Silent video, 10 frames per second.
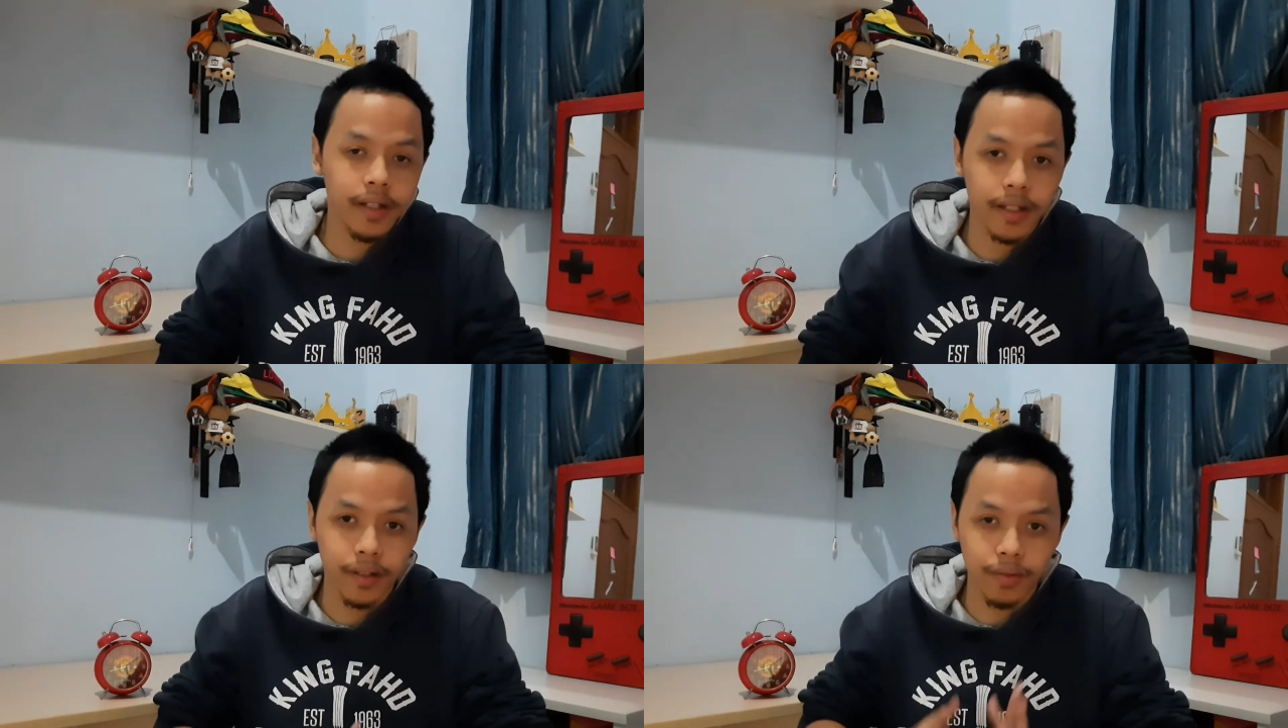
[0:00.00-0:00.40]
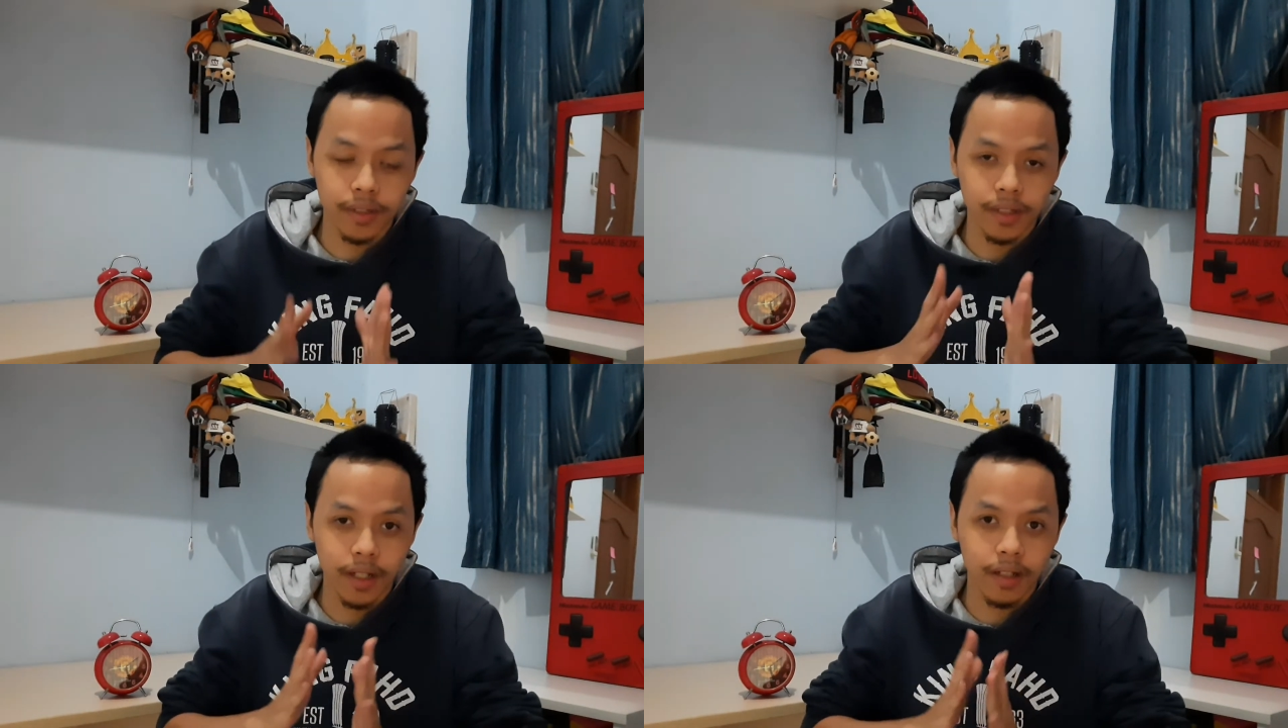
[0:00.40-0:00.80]
It was
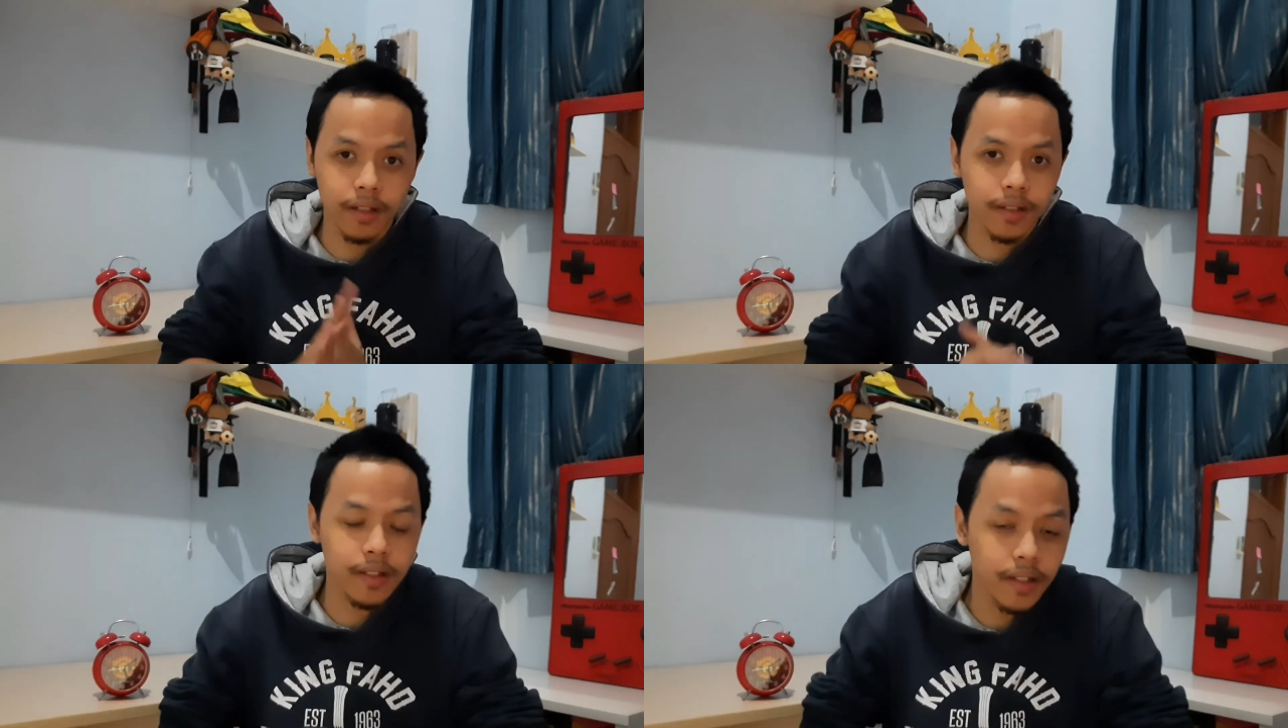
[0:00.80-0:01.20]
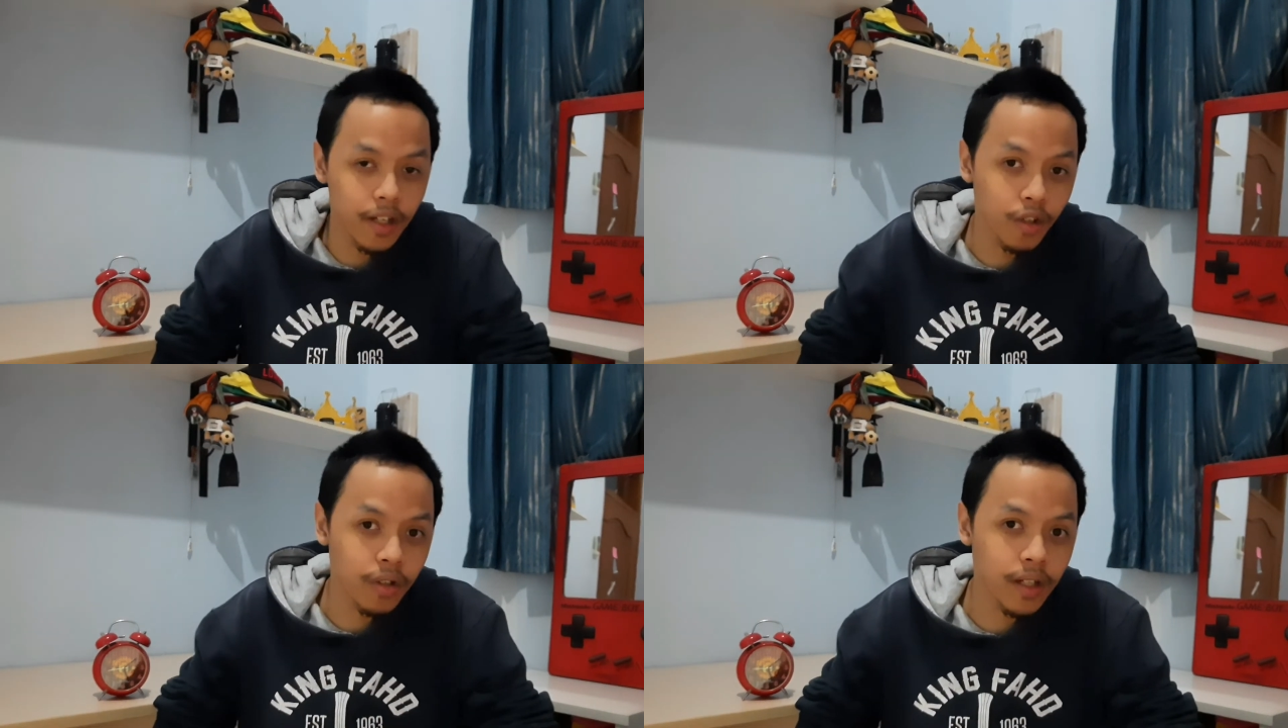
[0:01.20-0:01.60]

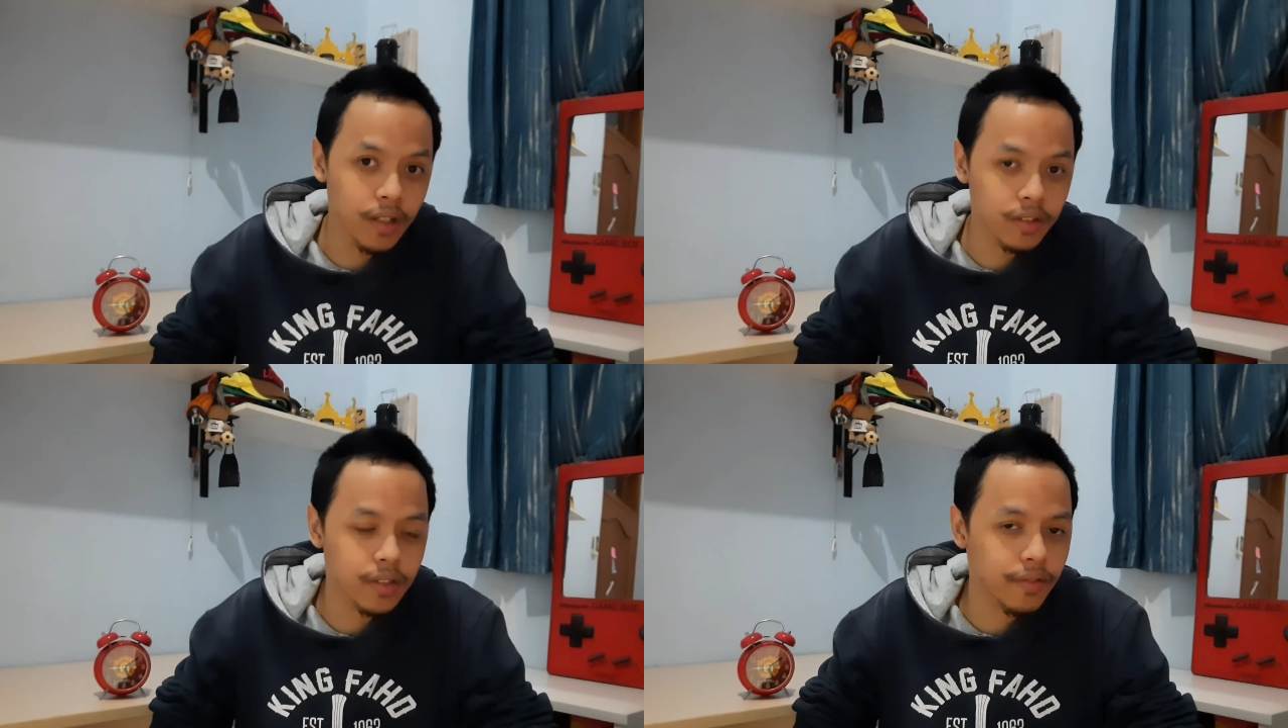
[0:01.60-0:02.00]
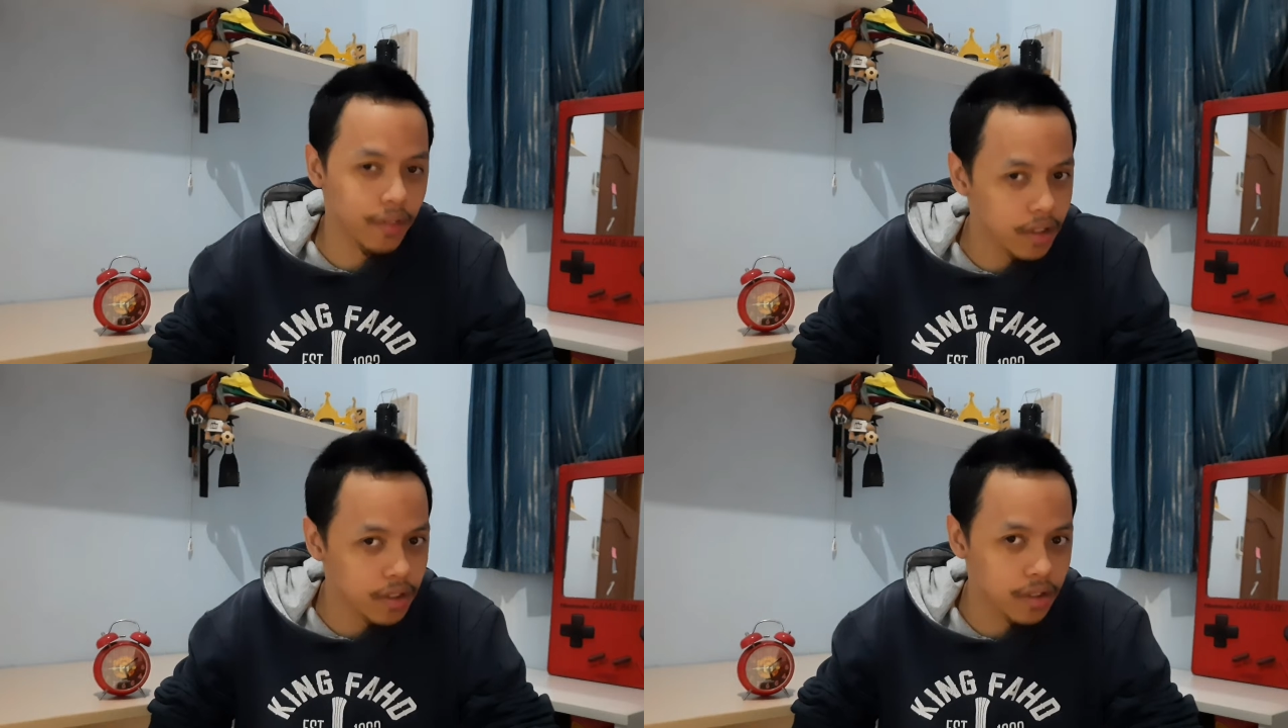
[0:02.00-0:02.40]
Diogo Dalot's
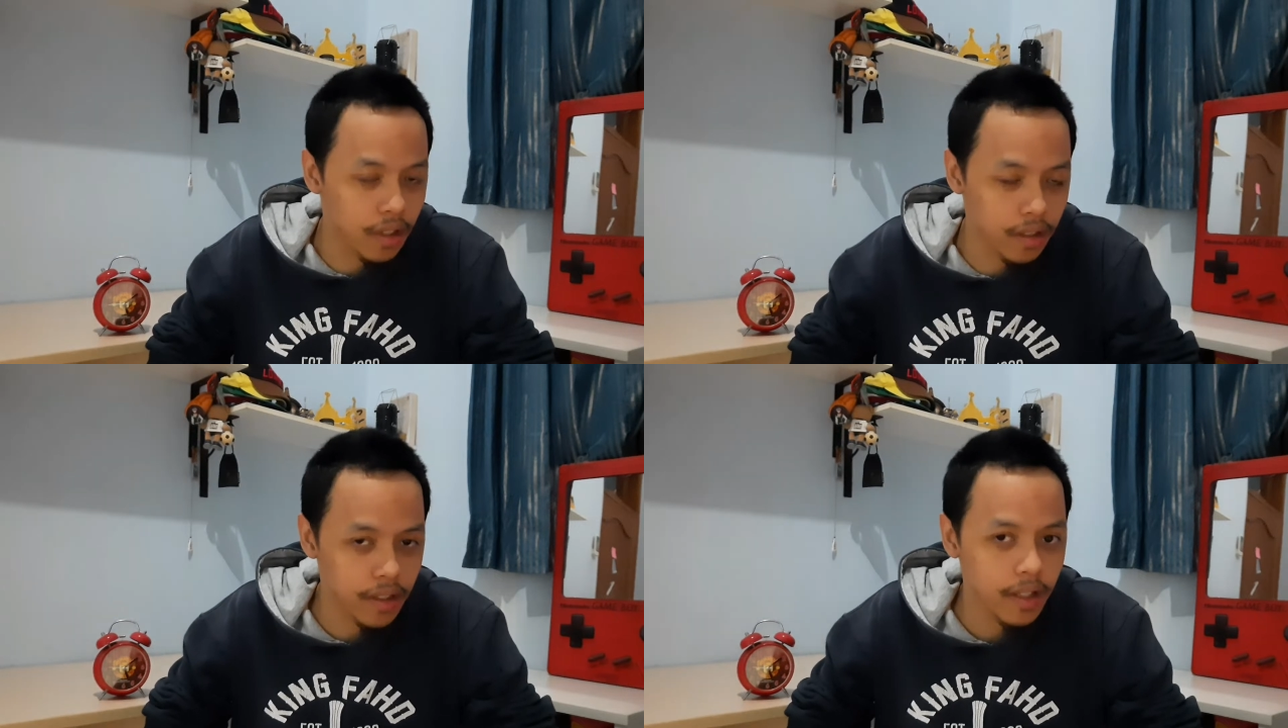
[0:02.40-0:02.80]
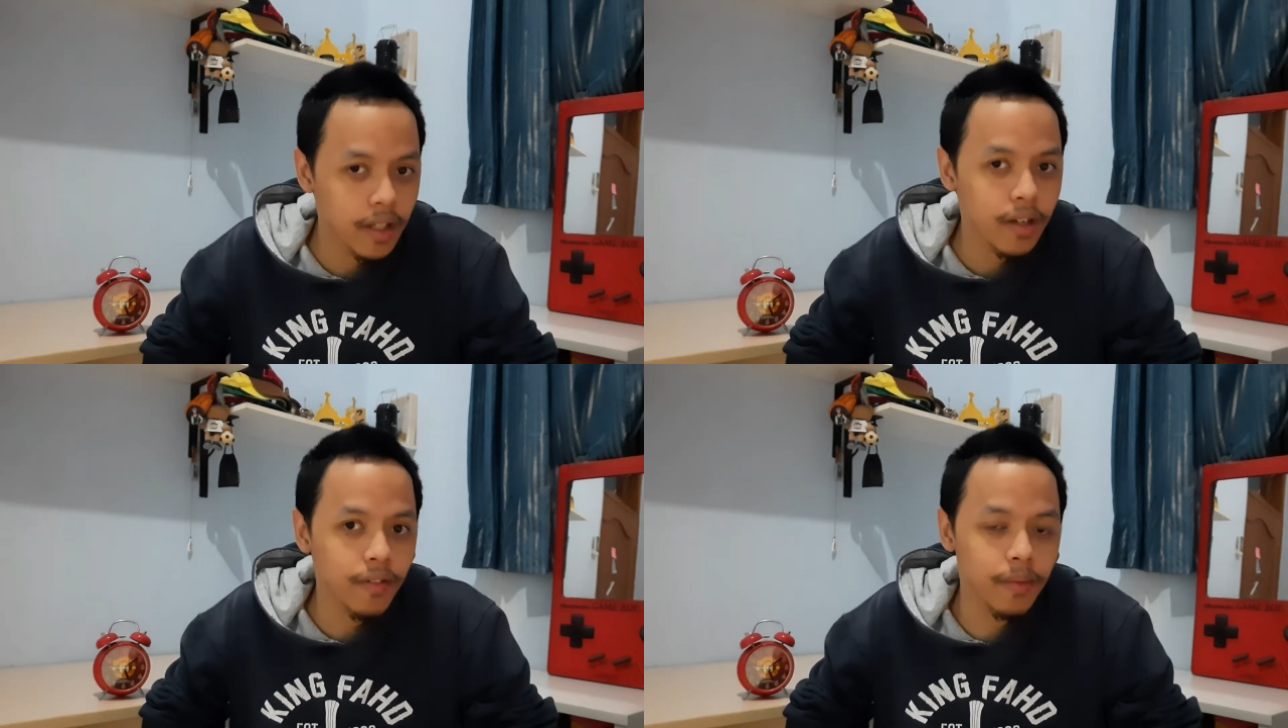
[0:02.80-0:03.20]
first start
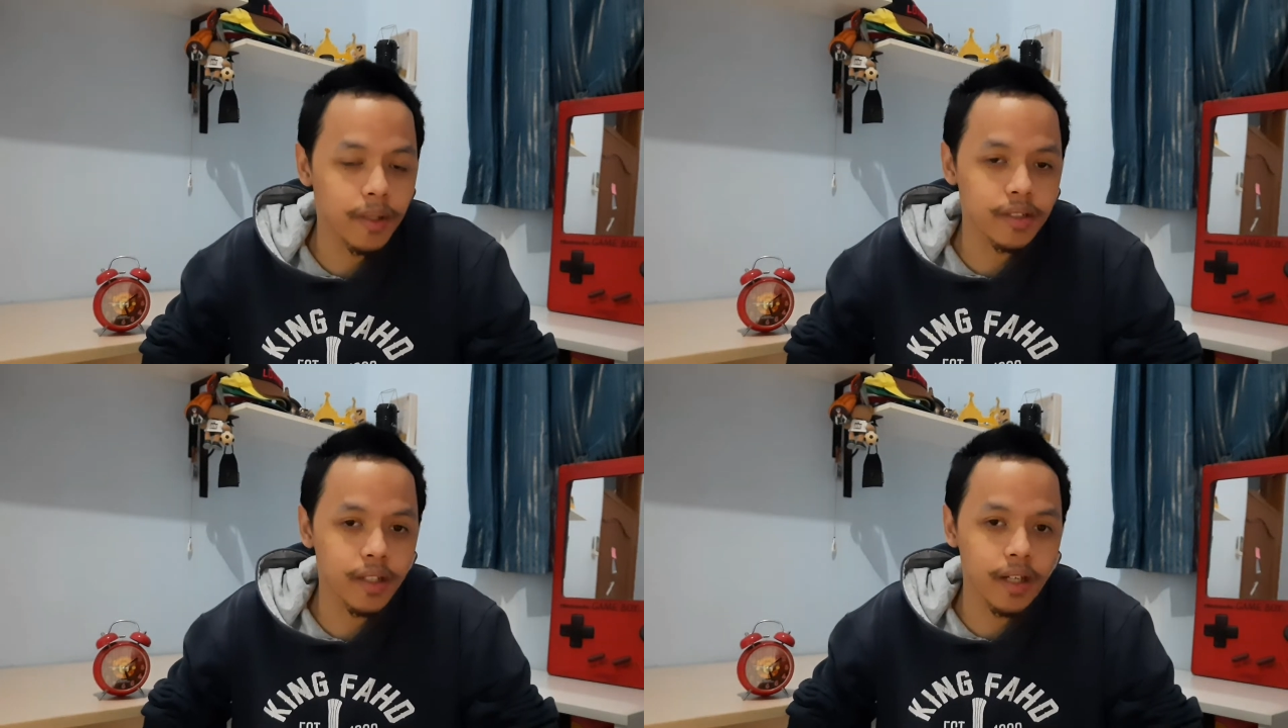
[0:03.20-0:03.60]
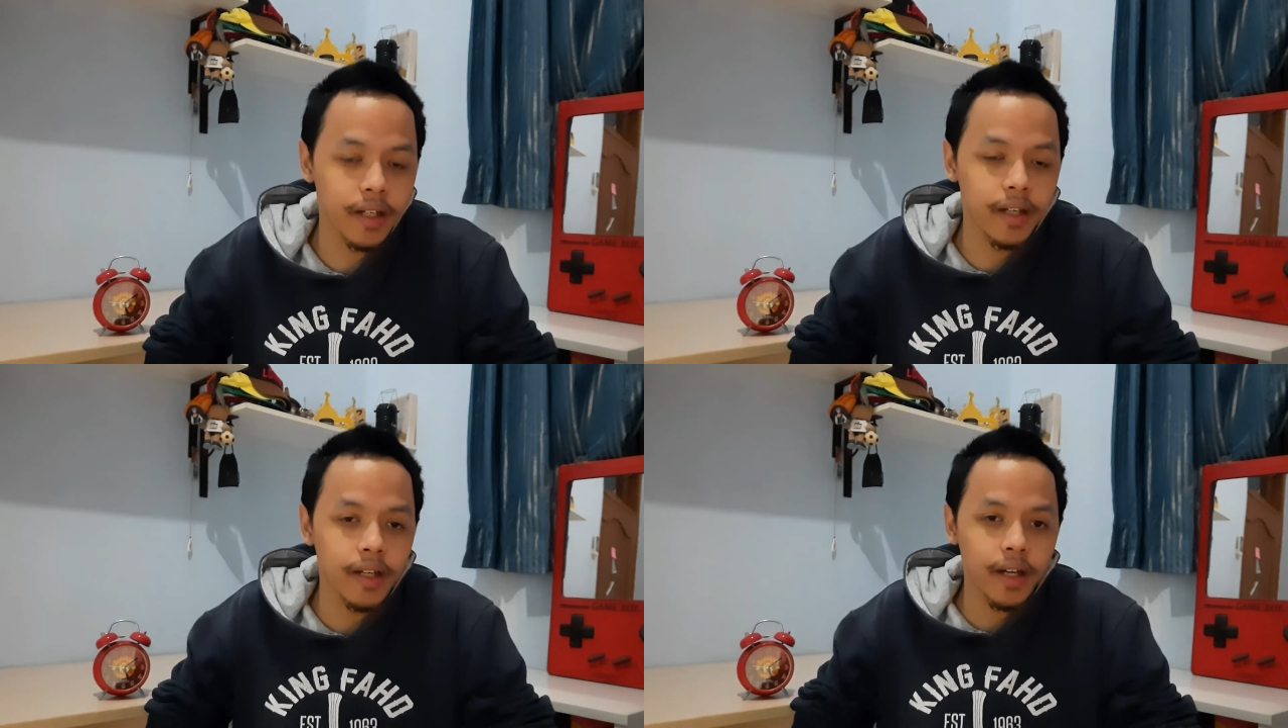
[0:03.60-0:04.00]
for Manchester United.